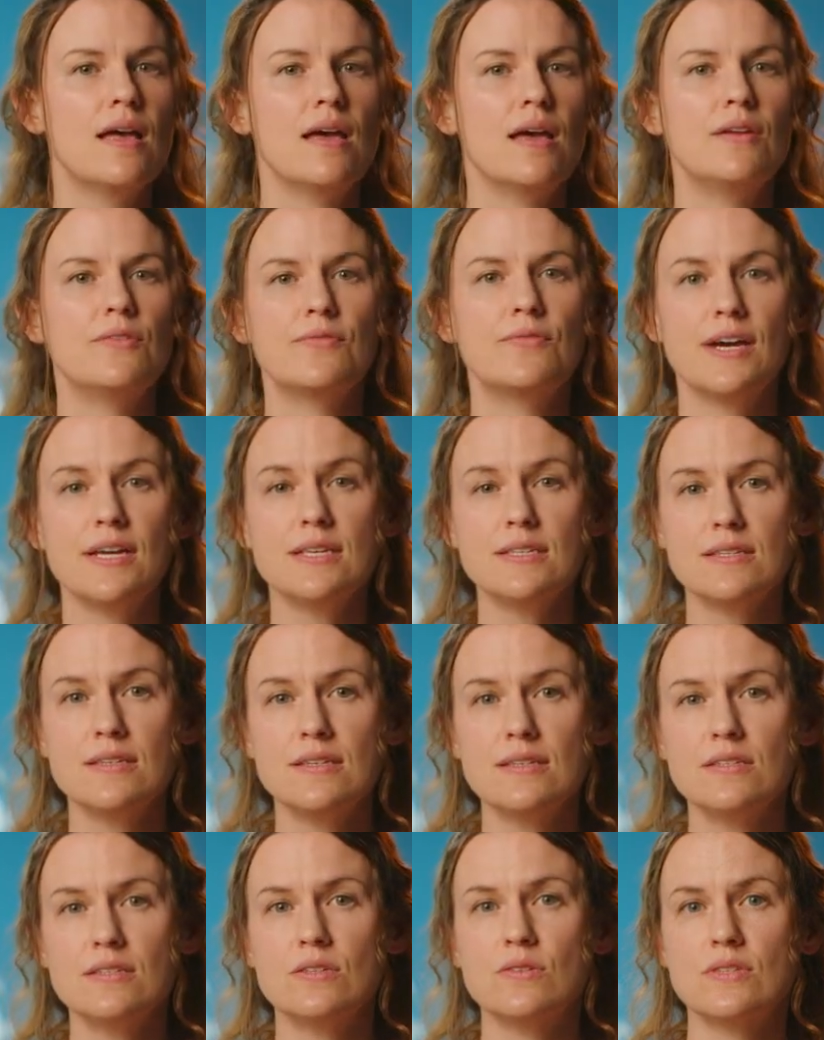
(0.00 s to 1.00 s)
and
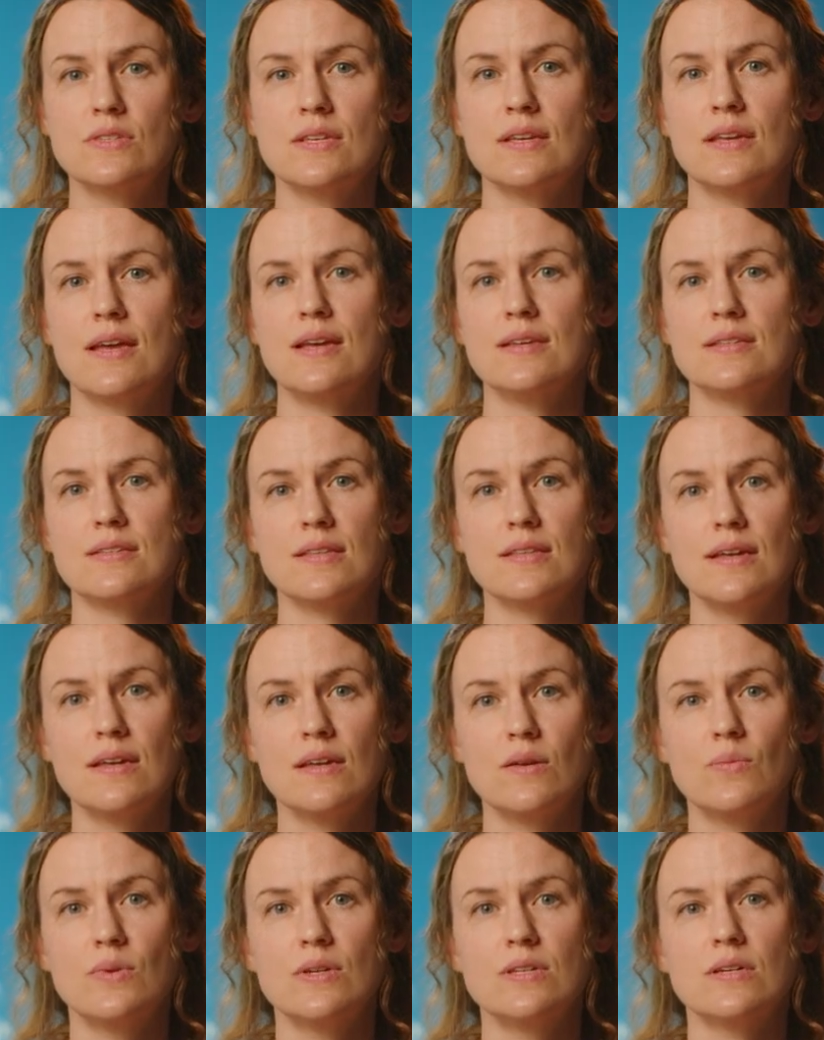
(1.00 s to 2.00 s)
advises using a
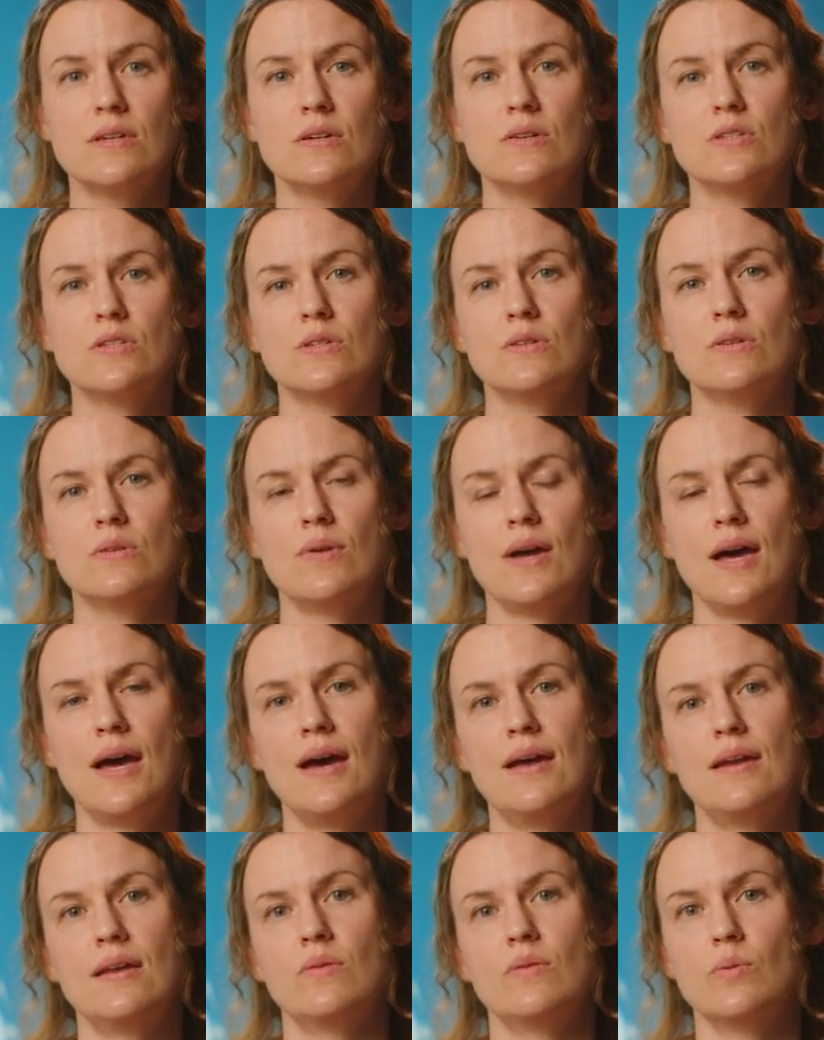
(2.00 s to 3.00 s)
sliding window to
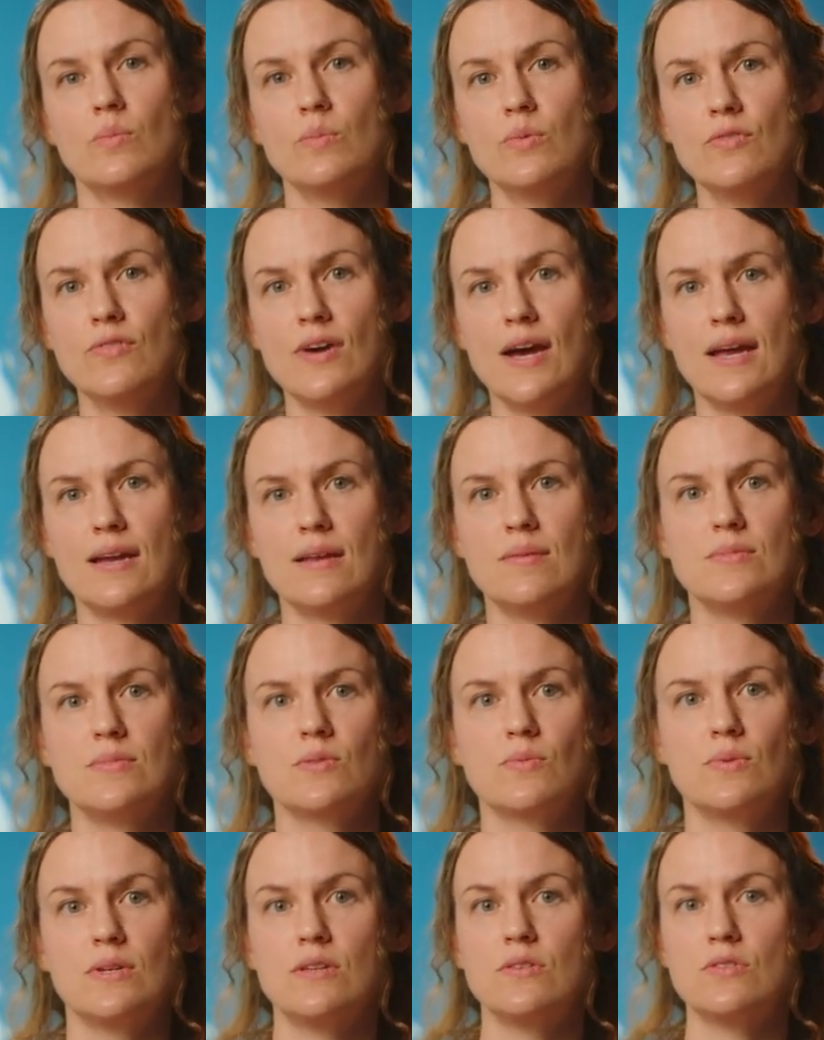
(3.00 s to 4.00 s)
add and remove items
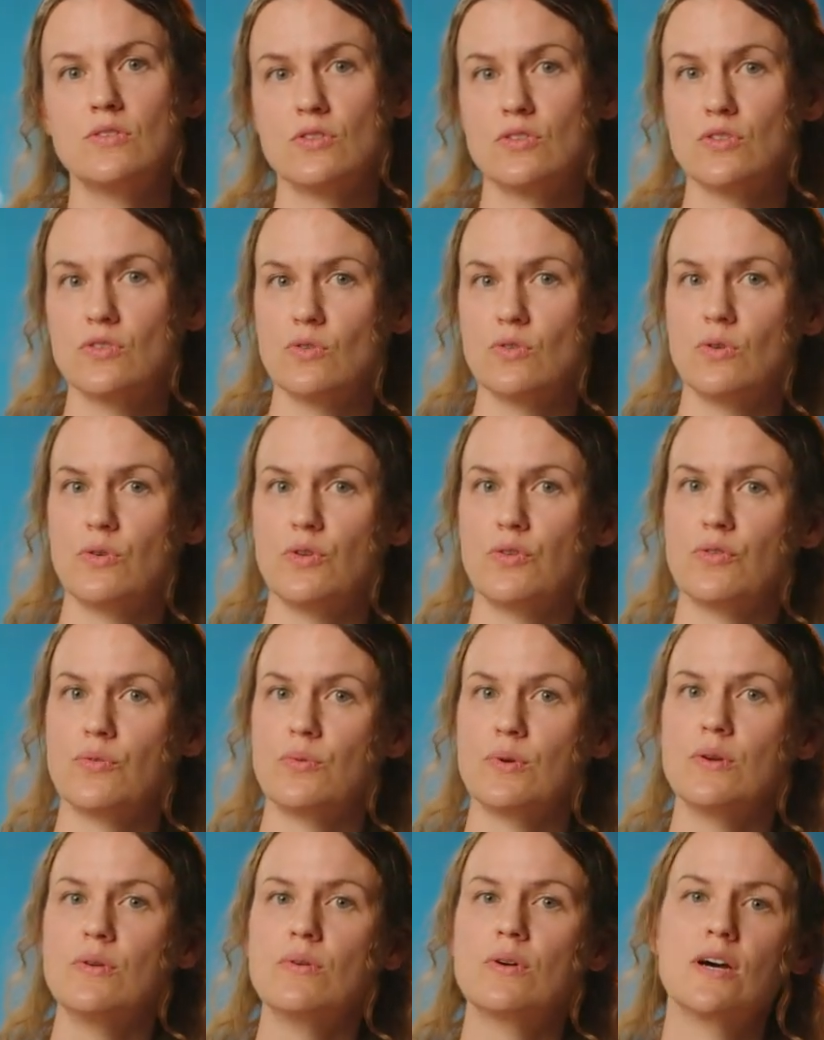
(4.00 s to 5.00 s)
when users scroll
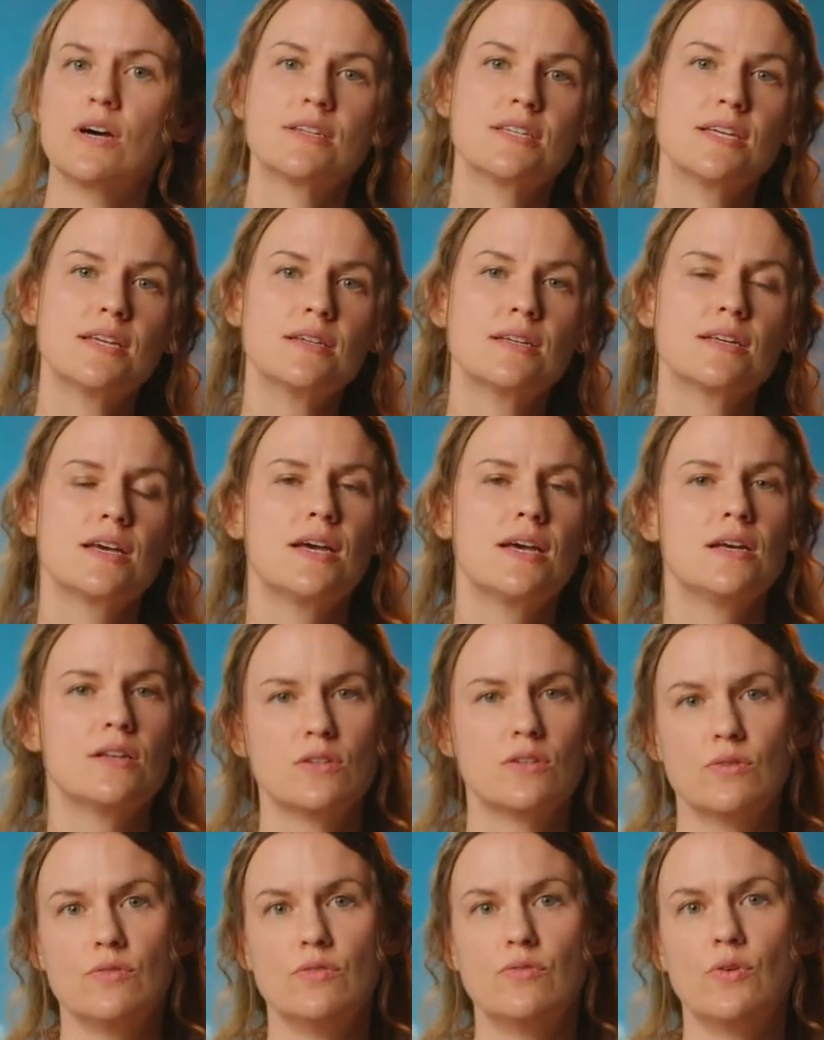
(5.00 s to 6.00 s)
through content
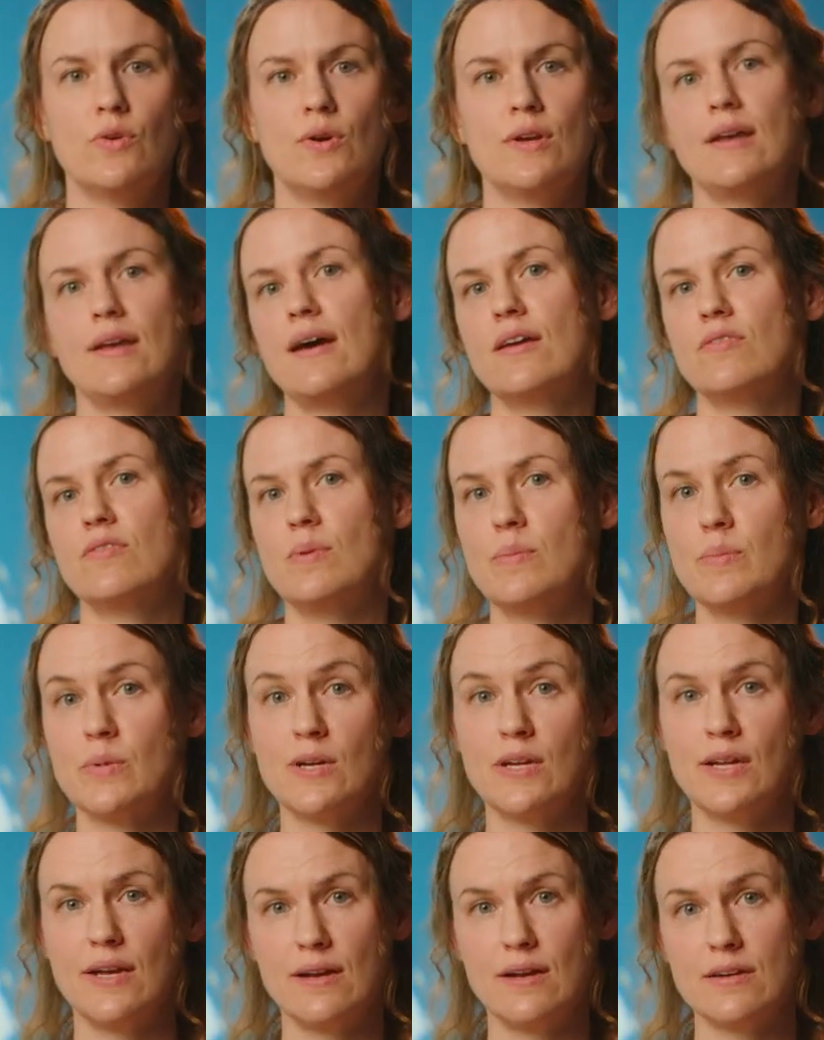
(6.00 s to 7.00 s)
to avoid
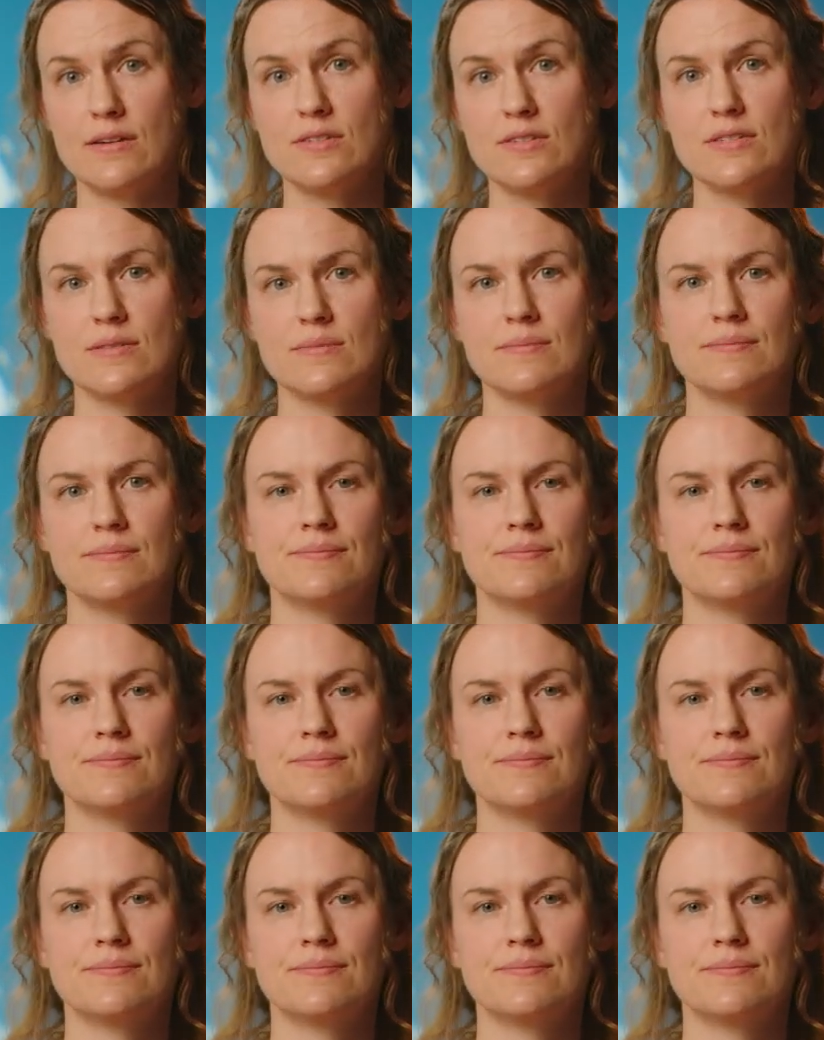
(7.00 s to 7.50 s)
out-of-memory errors.